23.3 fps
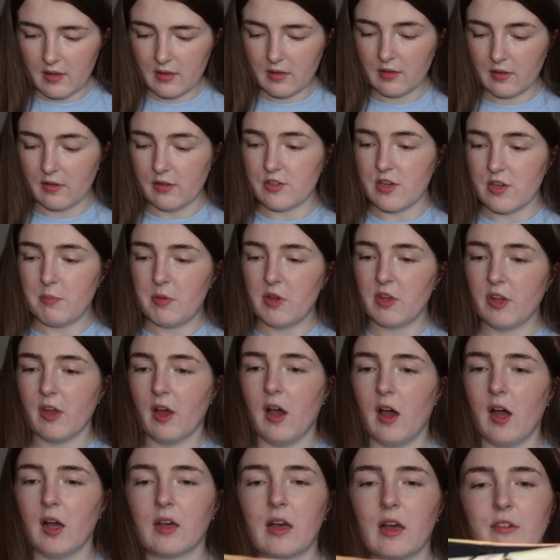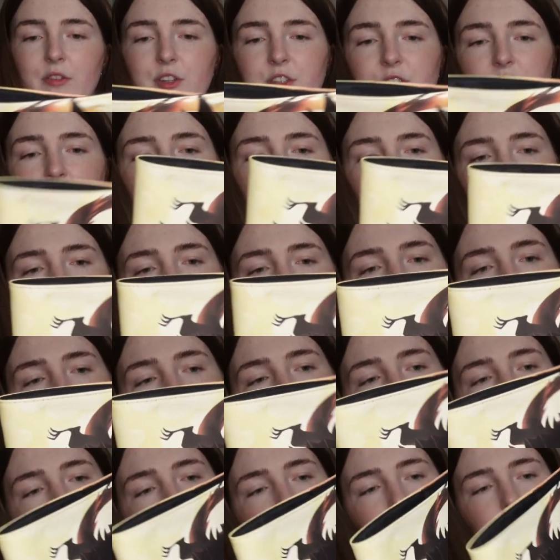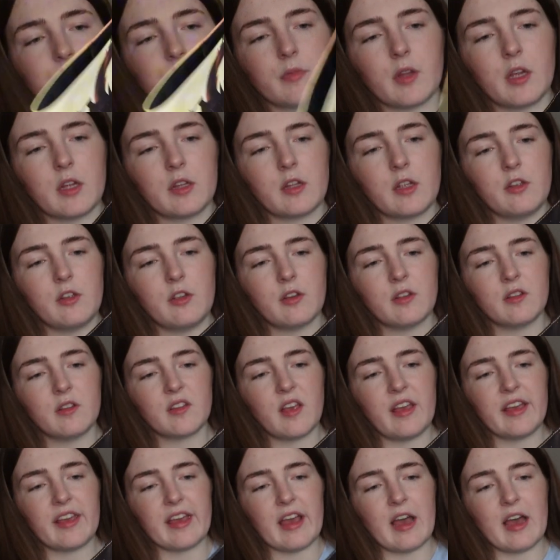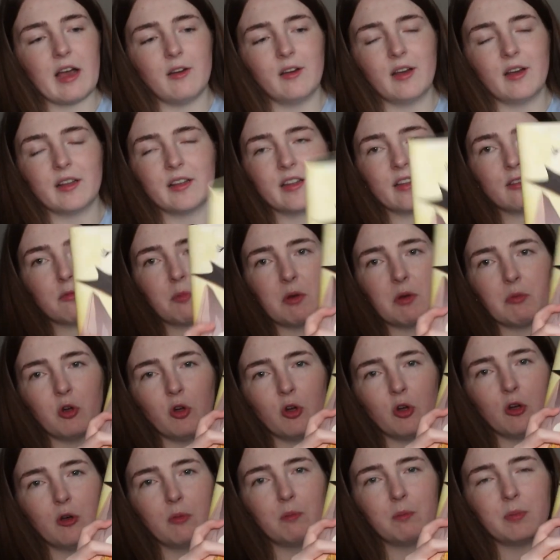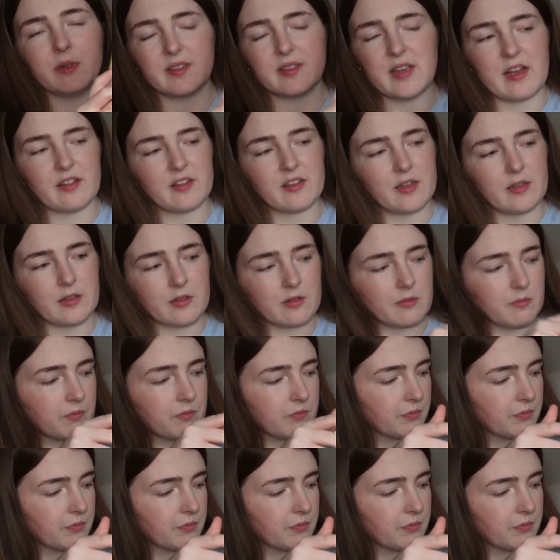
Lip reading: because you put your hardcovers in this and then you can take it out and it's a bit more protected.